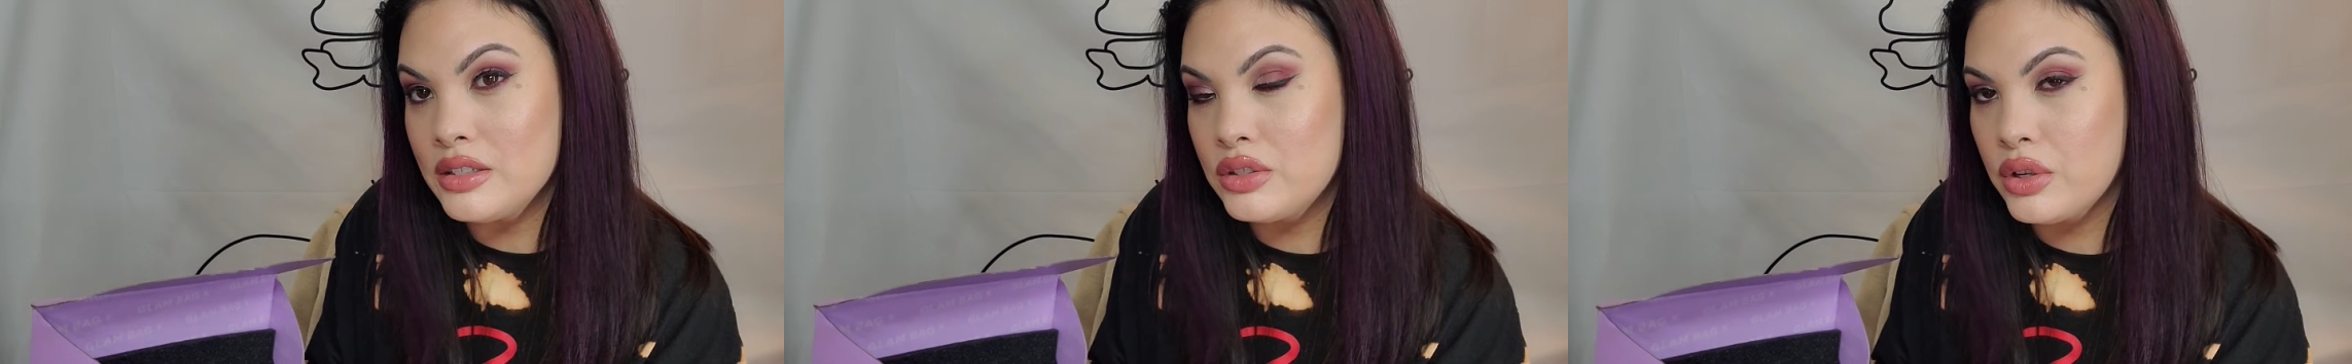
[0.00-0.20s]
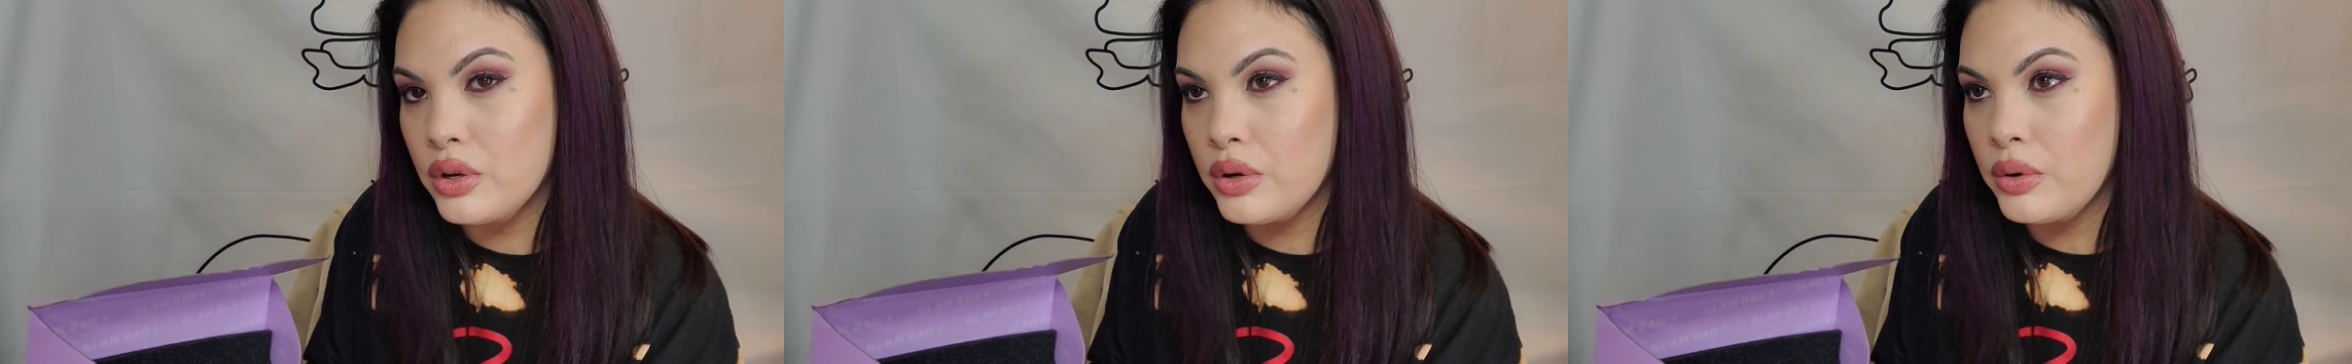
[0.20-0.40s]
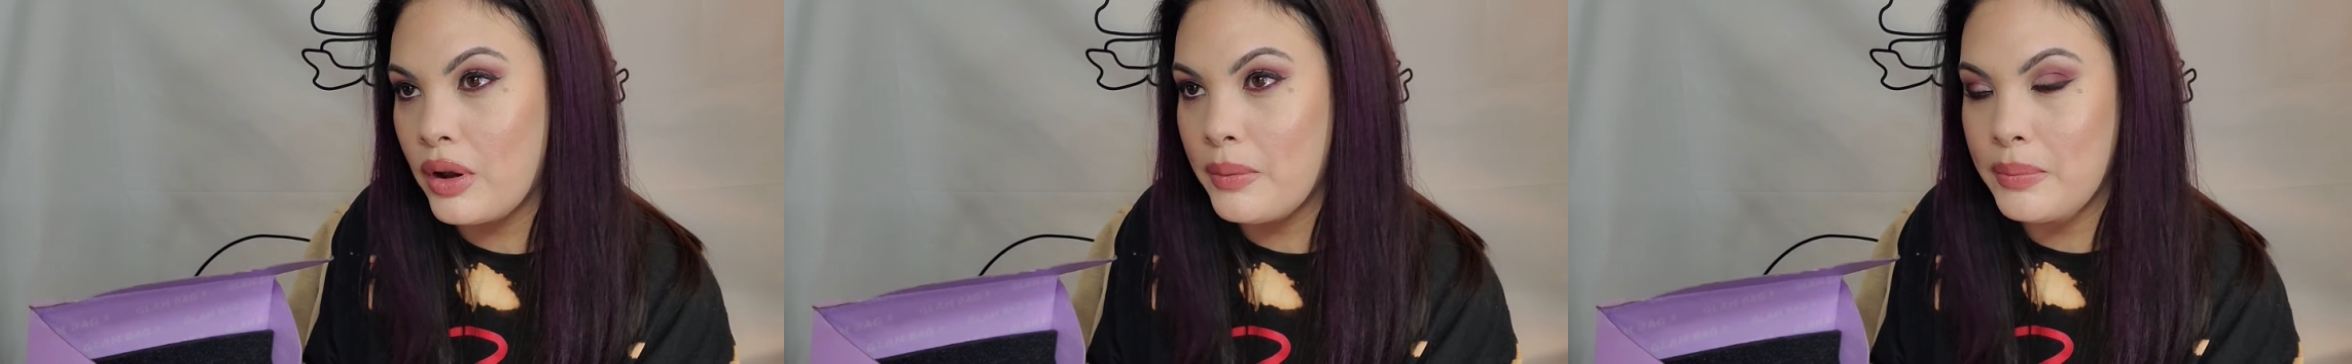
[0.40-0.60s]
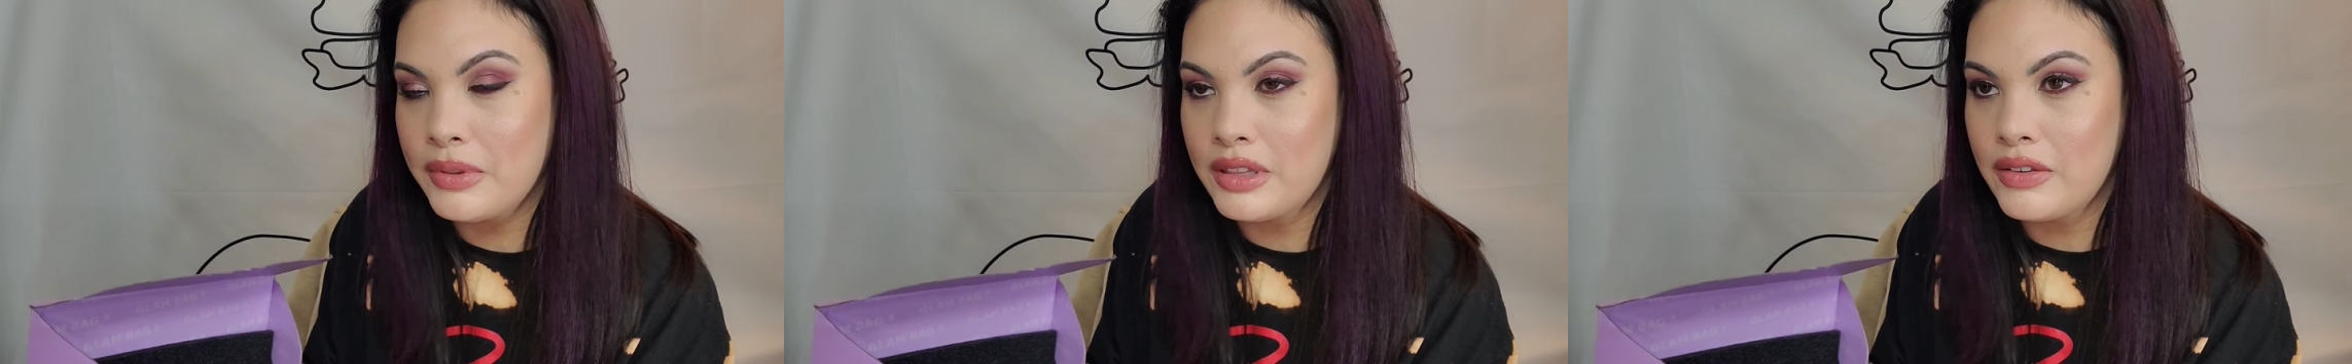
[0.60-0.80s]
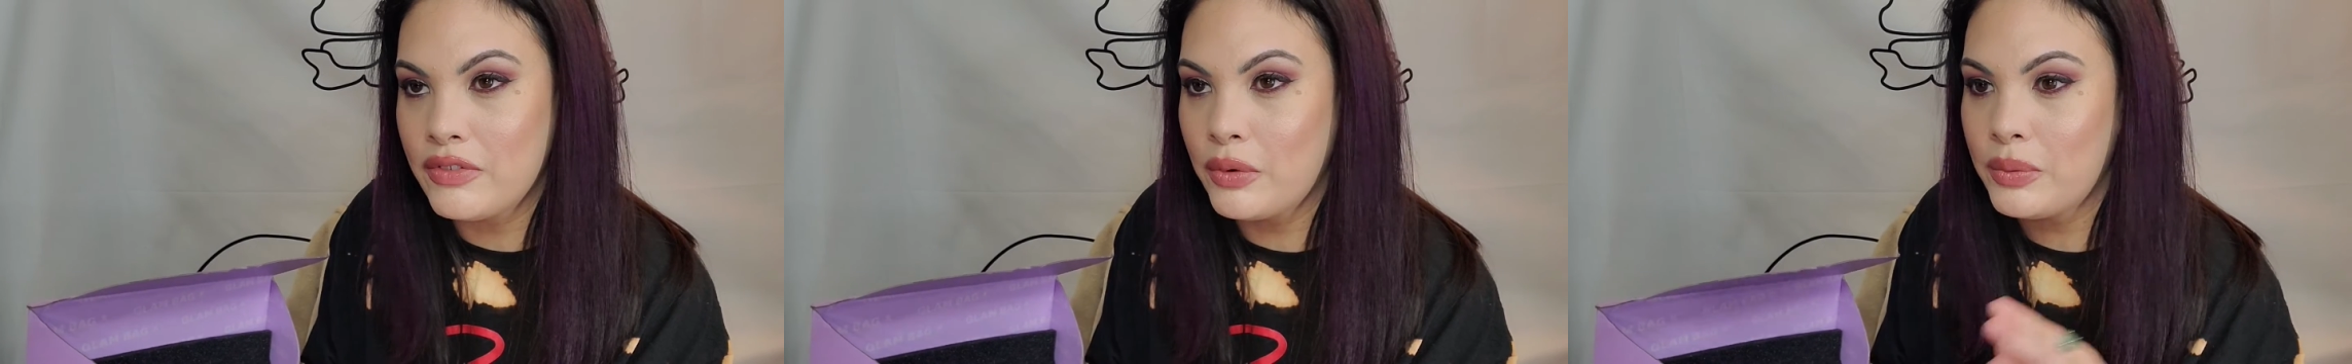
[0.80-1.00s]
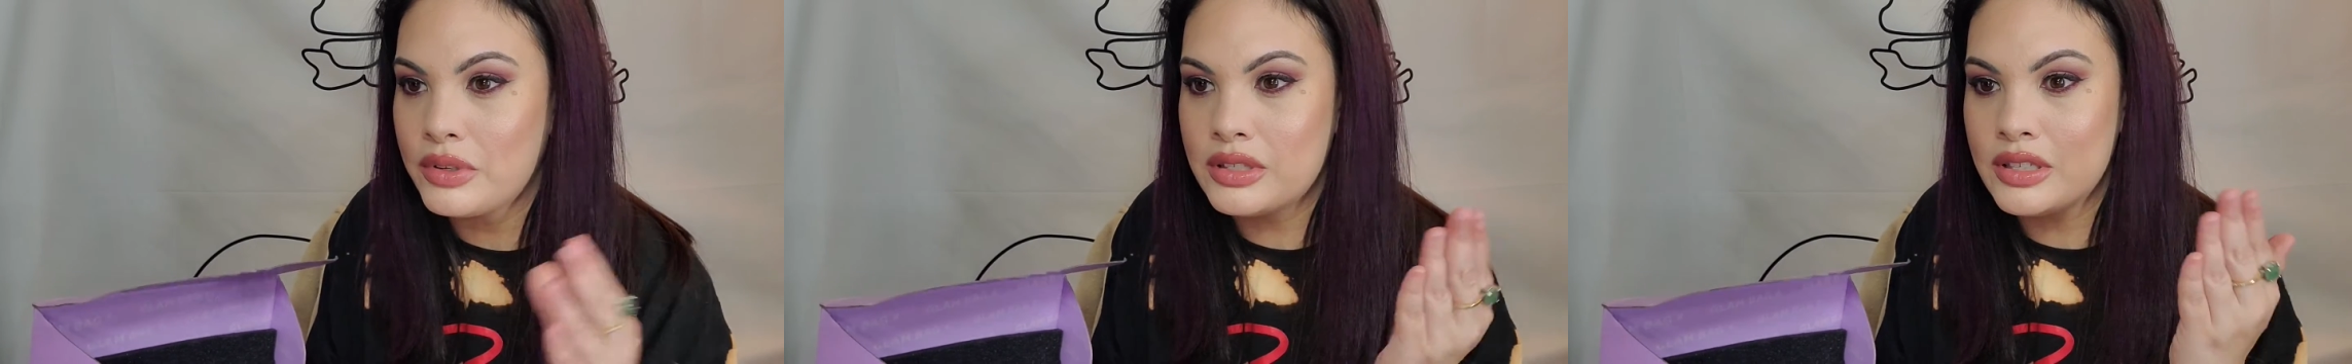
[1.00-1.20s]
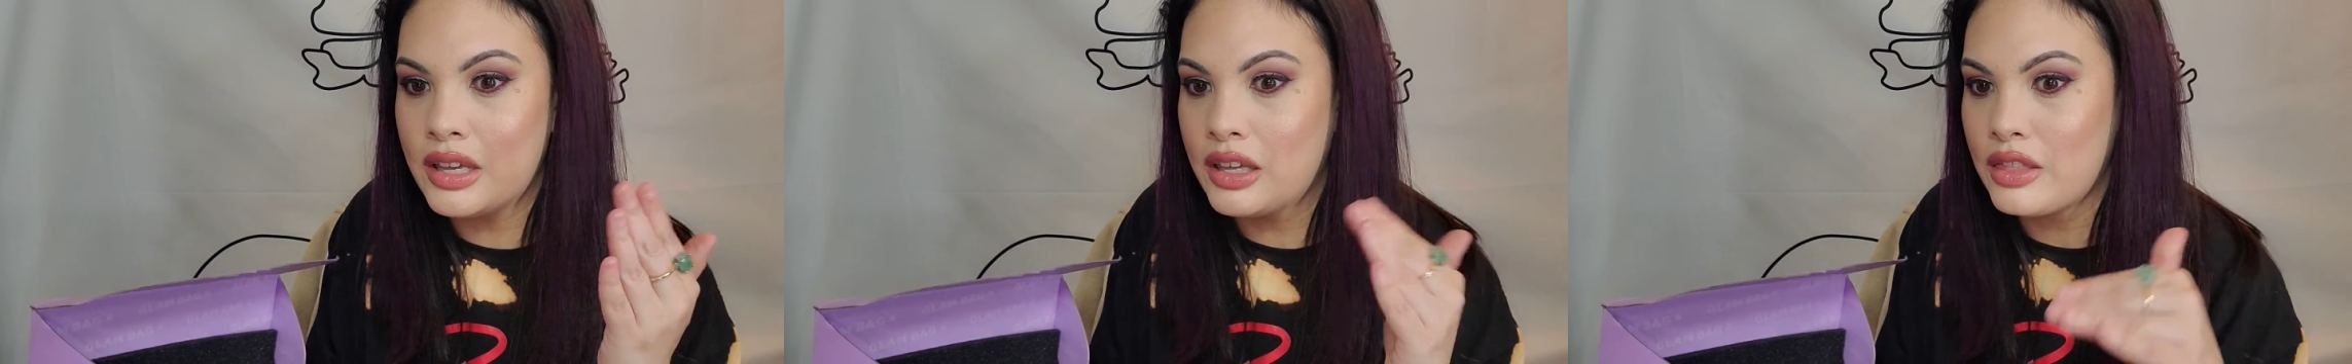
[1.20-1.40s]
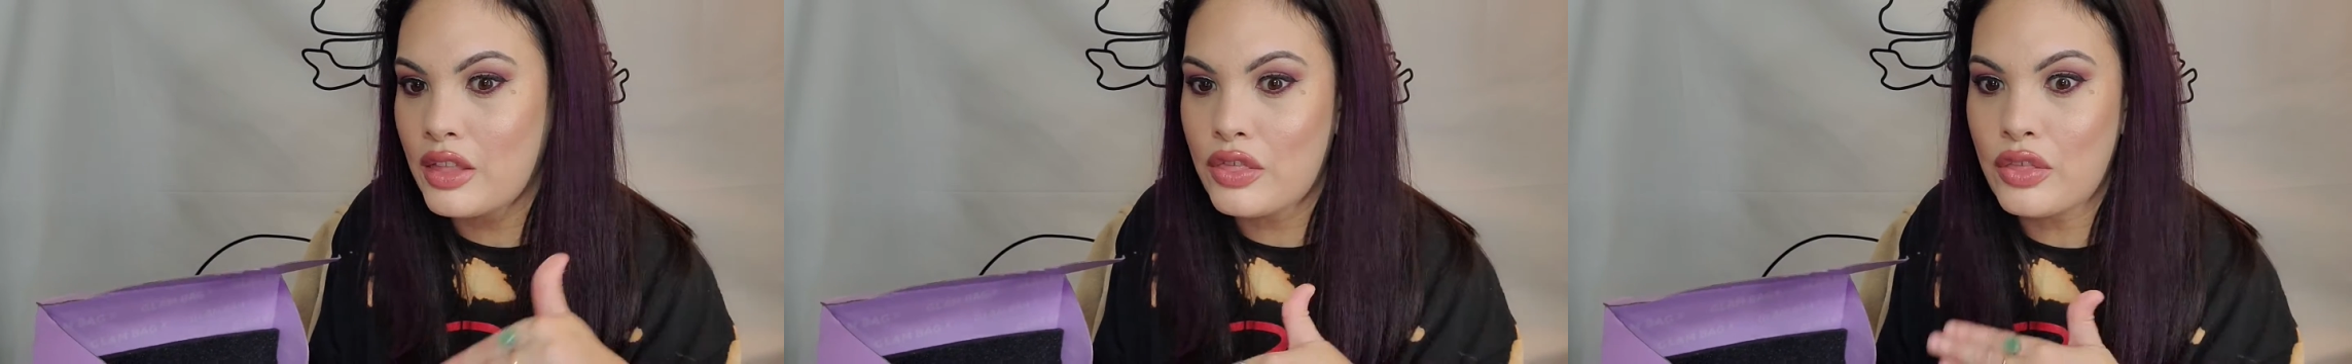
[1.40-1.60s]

so I believe it was the